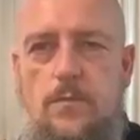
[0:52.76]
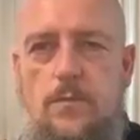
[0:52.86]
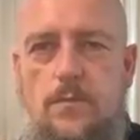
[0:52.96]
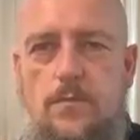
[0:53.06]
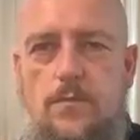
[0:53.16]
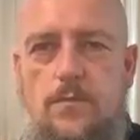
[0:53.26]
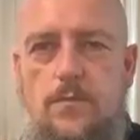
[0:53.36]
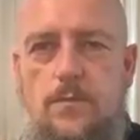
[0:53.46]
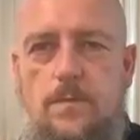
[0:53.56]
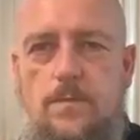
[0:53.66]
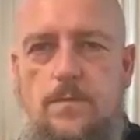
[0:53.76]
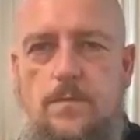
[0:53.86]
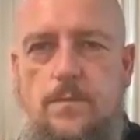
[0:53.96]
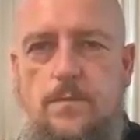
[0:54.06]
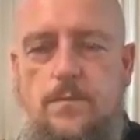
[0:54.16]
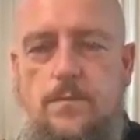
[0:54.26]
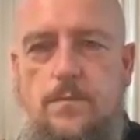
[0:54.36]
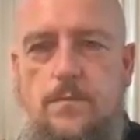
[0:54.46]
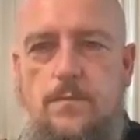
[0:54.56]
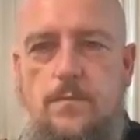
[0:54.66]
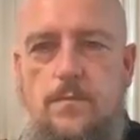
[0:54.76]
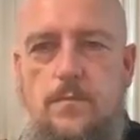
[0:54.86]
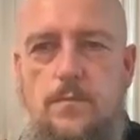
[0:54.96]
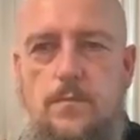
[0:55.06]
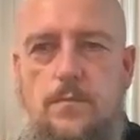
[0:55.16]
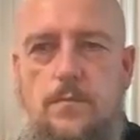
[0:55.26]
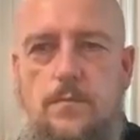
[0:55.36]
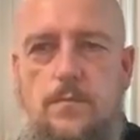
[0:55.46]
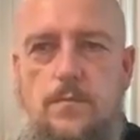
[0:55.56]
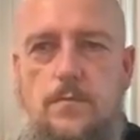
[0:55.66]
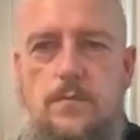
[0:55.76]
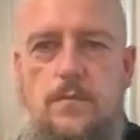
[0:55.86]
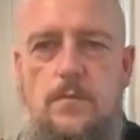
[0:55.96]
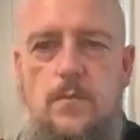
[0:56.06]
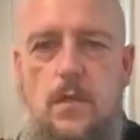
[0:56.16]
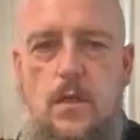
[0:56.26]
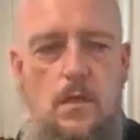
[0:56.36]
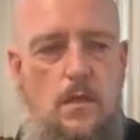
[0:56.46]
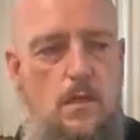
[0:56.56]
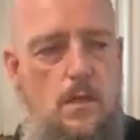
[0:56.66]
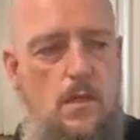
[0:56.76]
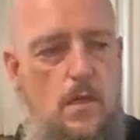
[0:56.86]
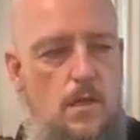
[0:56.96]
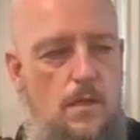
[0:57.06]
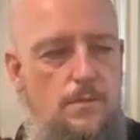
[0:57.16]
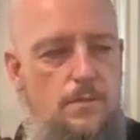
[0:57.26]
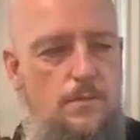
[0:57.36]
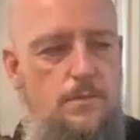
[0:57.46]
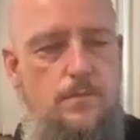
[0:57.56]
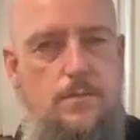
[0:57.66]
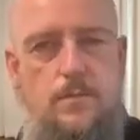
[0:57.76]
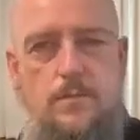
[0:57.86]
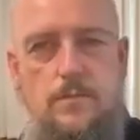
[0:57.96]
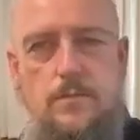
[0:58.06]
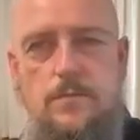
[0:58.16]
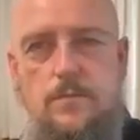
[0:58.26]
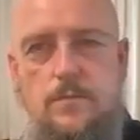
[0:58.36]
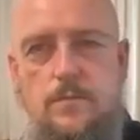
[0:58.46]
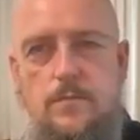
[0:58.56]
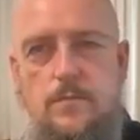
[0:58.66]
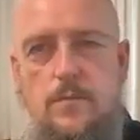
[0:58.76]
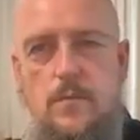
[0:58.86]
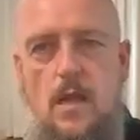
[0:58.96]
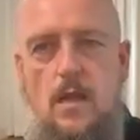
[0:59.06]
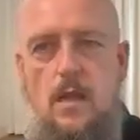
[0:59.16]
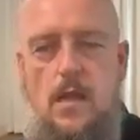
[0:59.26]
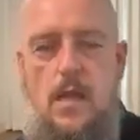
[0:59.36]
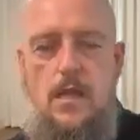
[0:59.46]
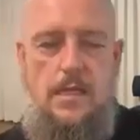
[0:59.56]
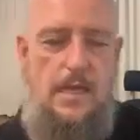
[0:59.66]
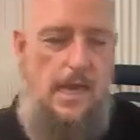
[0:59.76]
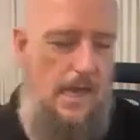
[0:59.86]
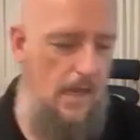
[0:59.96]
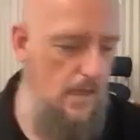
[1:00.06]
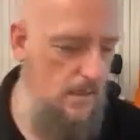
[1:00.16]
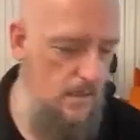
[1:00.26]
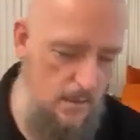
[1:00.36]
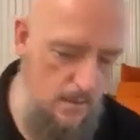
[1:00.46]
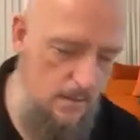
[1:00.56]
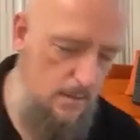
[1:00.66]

[no speech]